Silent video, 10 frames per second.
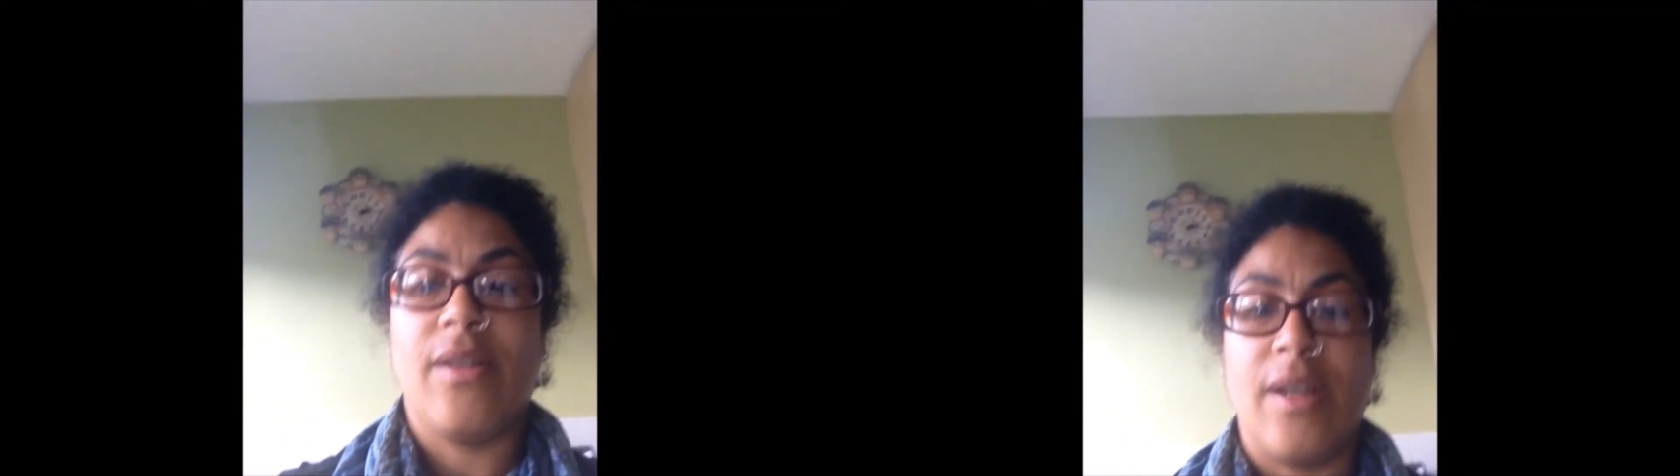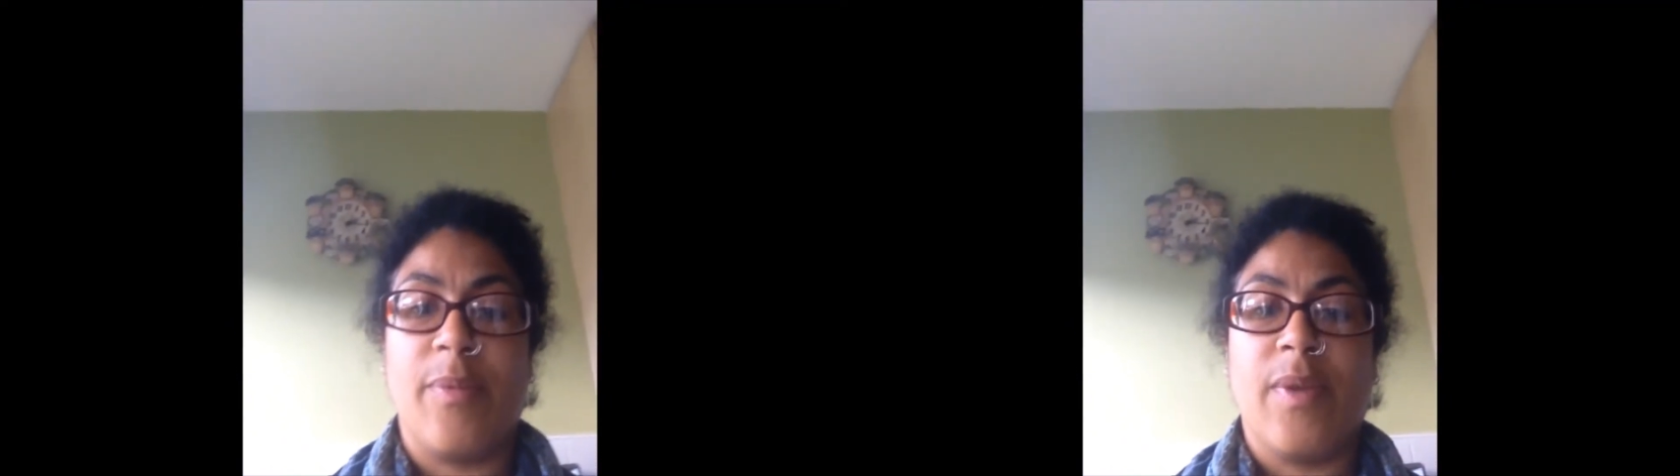
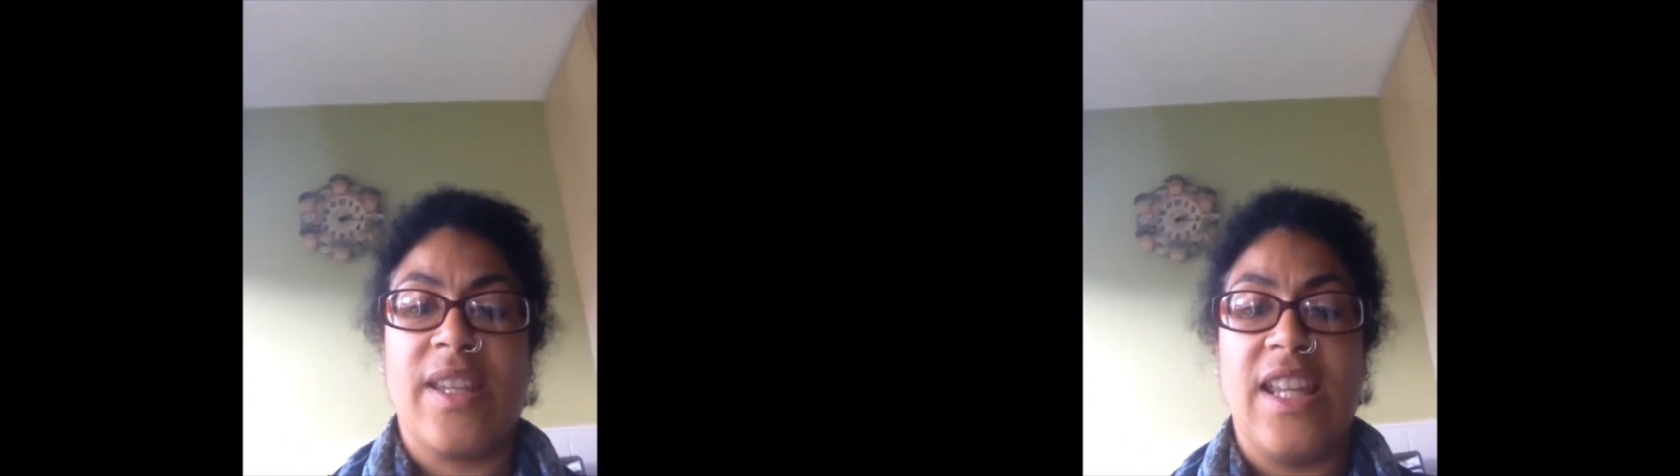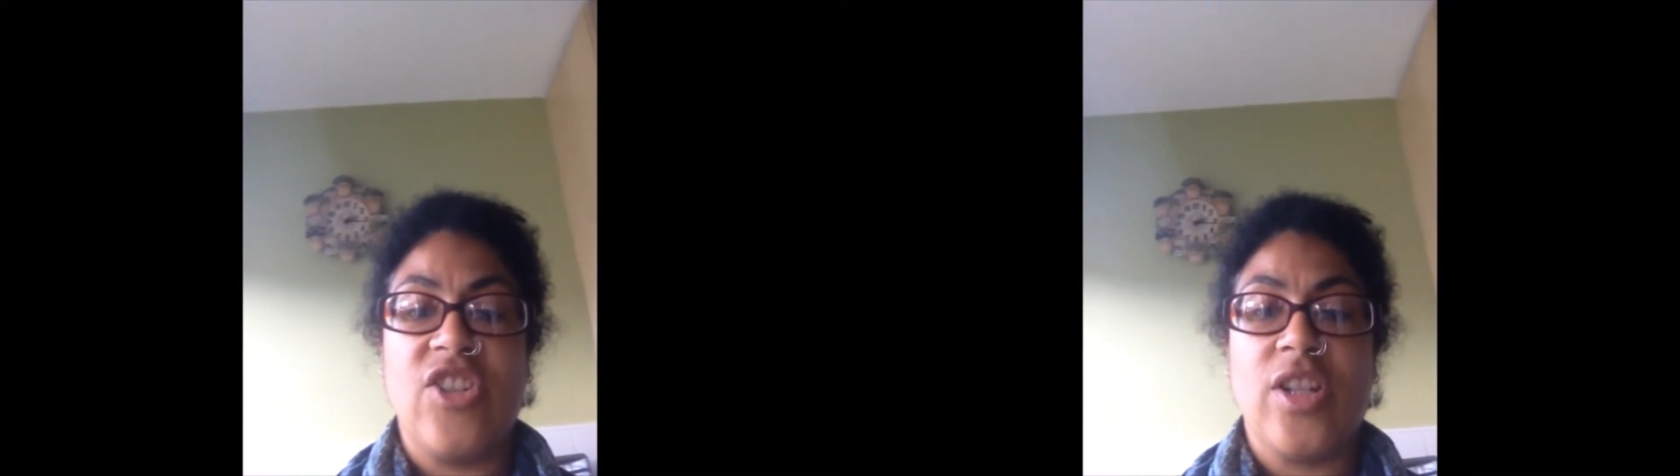a
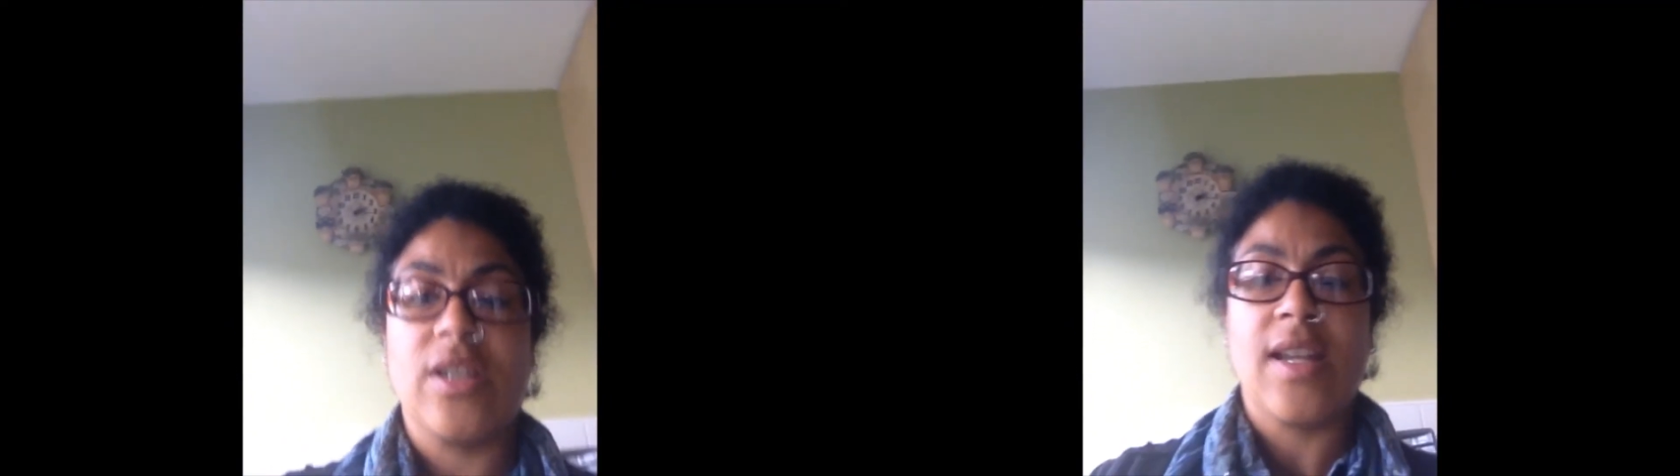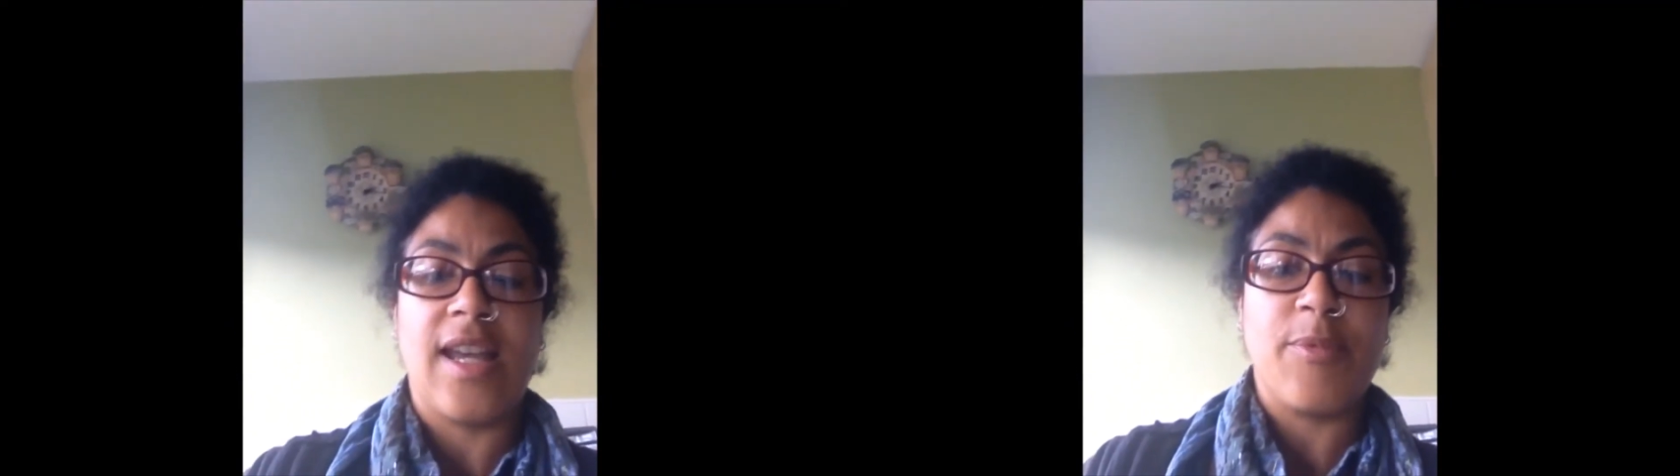kitchen
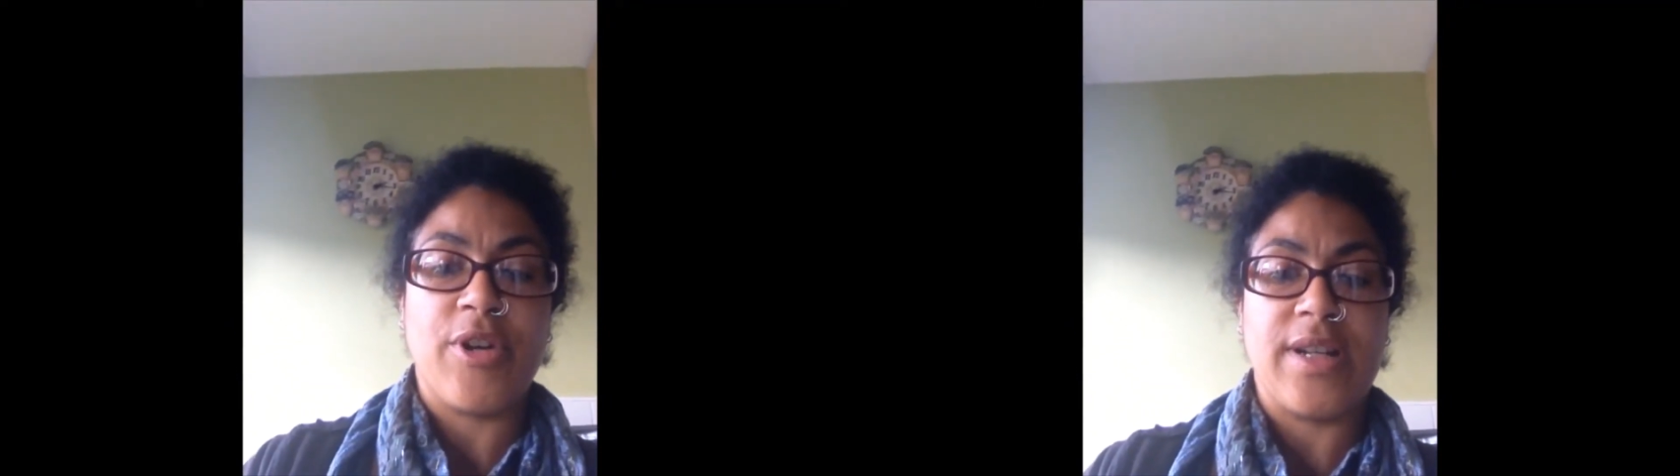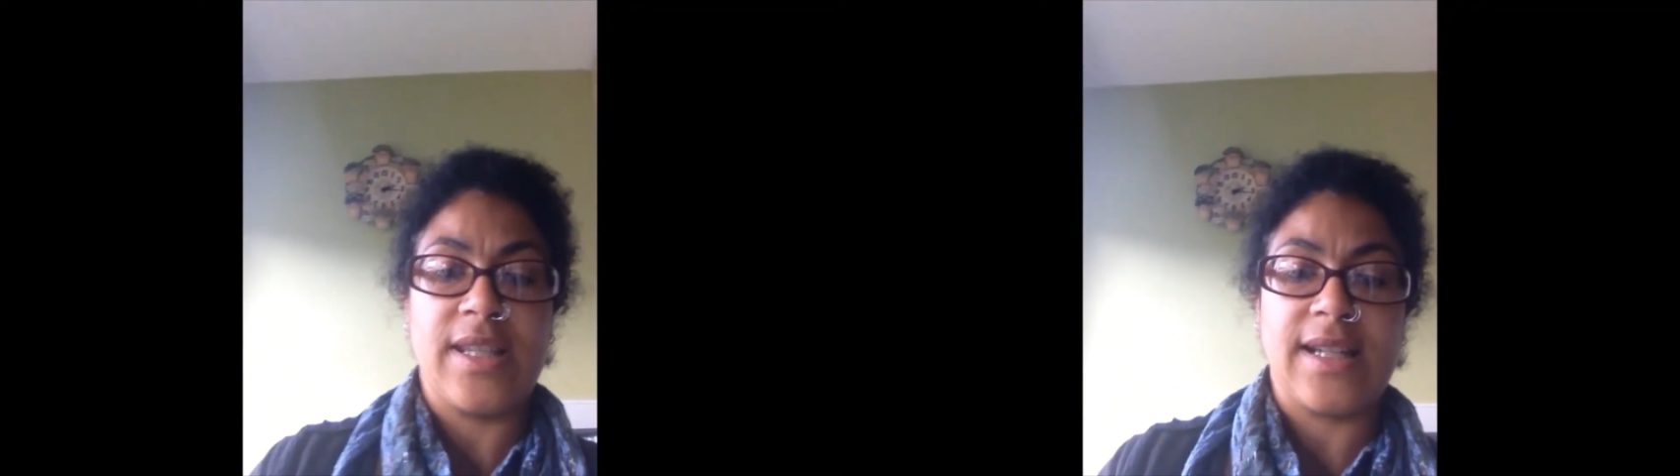timer or
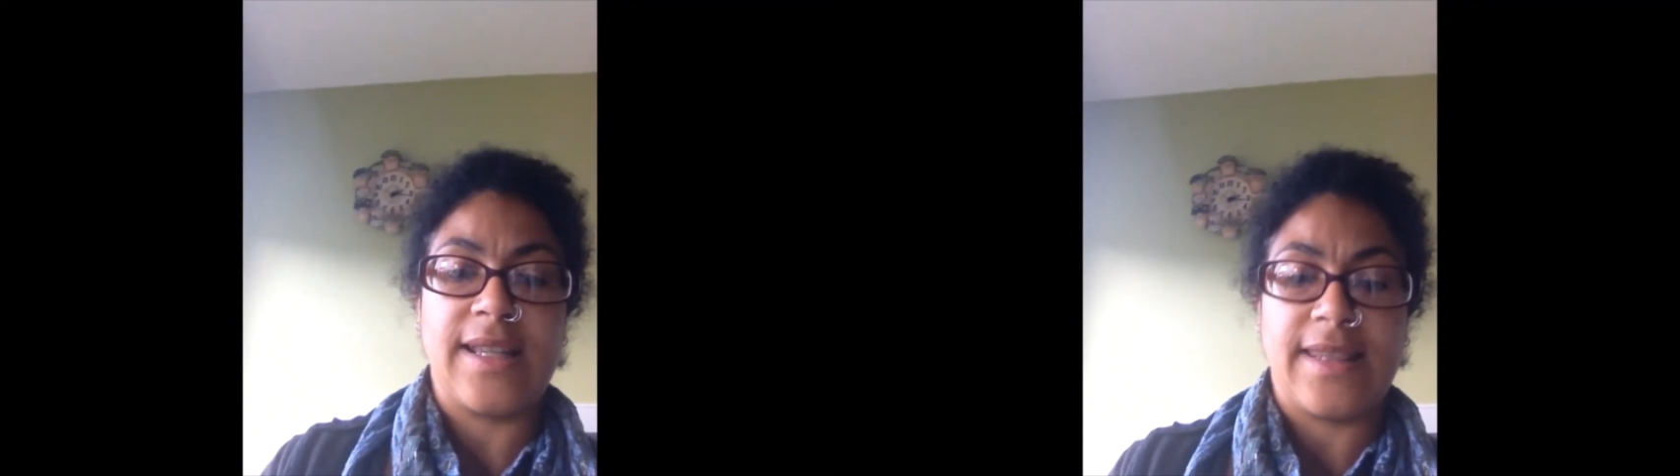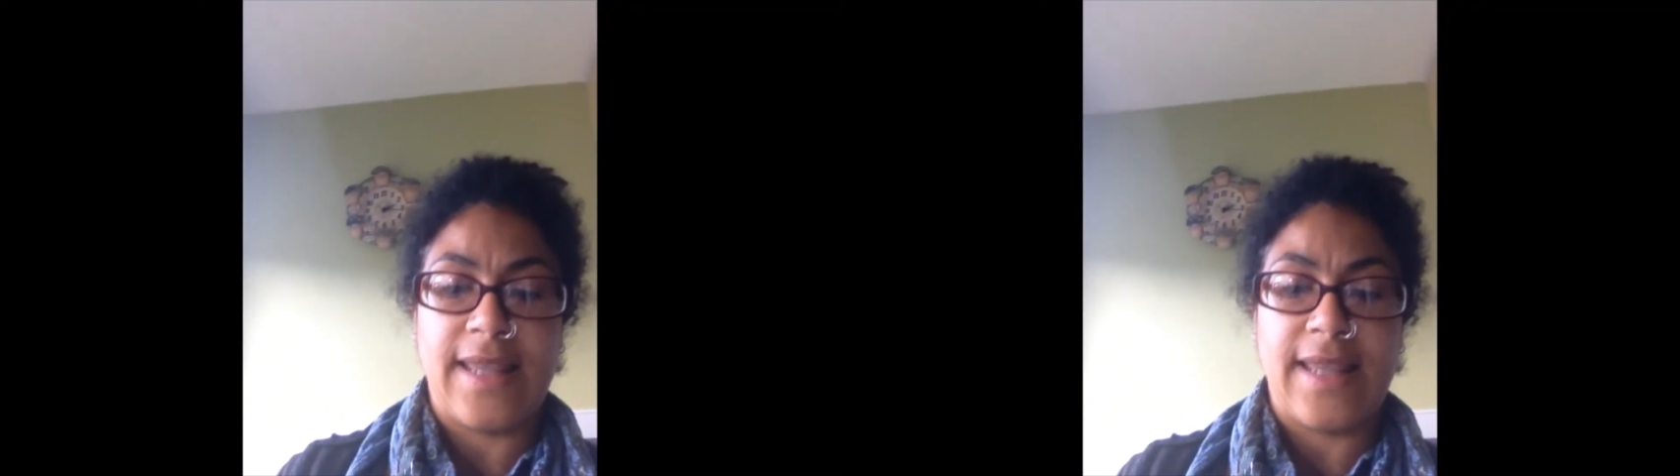anything like